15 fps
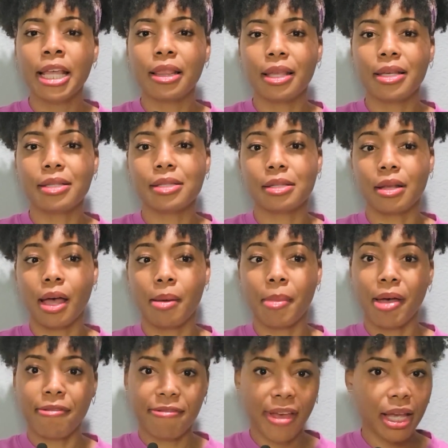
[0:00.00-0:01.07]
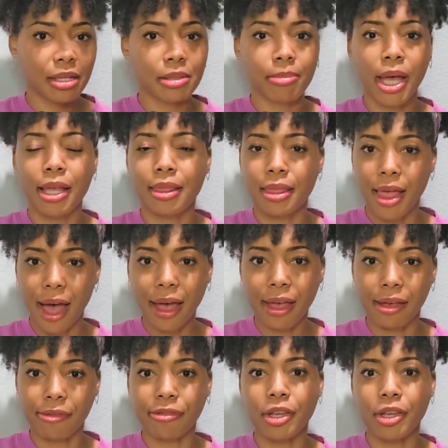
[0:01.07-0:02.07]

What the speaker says: This affects my life,